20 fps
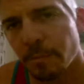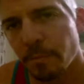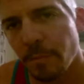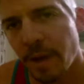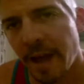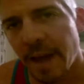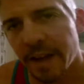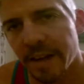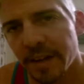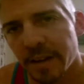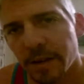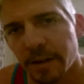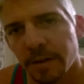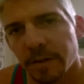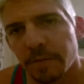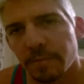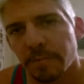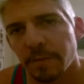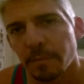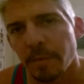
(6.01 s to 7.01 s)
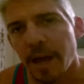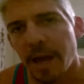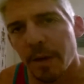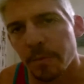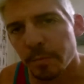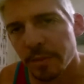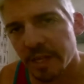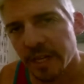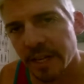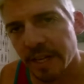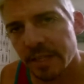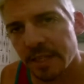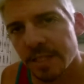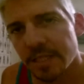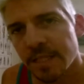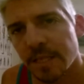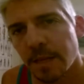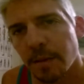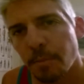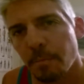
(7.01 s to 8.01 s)
Matt here from
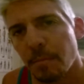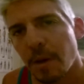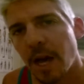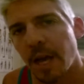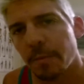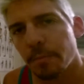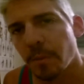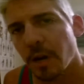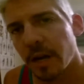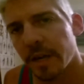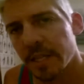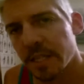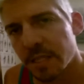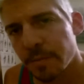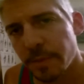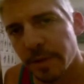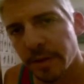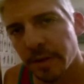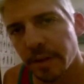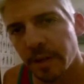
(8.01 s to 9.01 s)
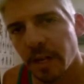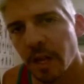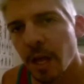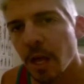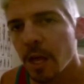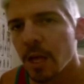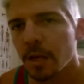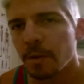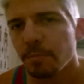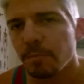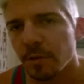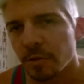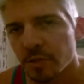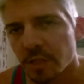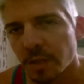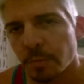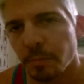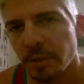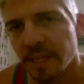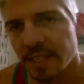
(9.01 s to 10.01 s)
M.B.S, Mind, Body, Spirit,
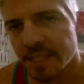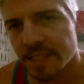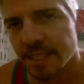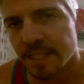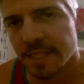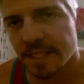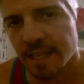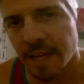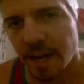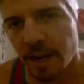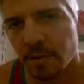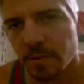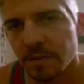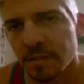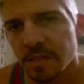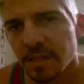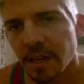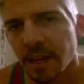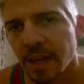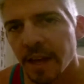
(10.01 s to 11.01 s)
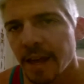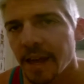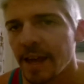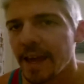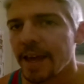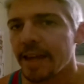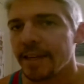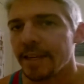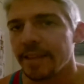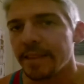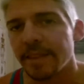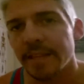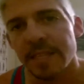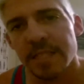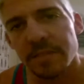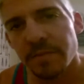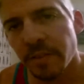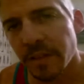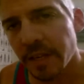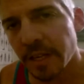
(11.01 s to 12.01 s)
Music, Beats, and Sounds. And in
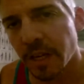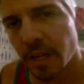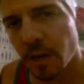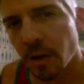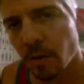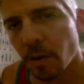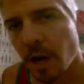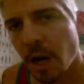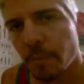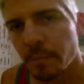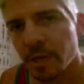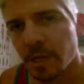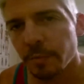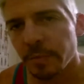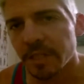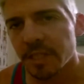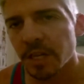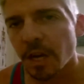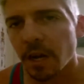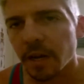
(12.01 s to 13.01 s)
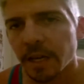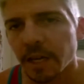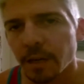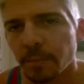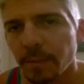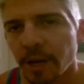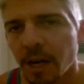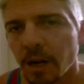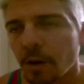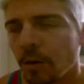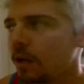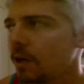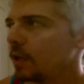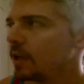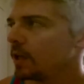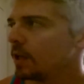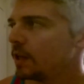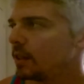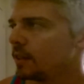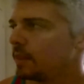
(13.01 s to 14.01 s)
this video, I'm going to be talking about
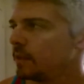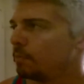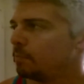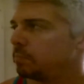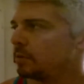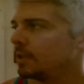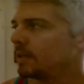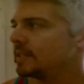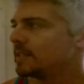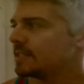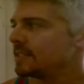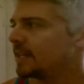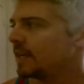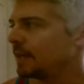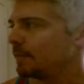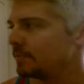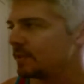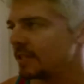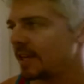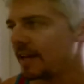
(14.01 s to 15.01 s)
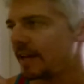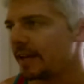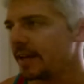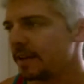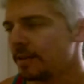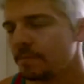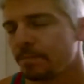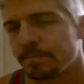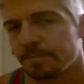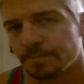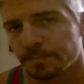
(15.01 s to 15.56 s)
the blood type diet.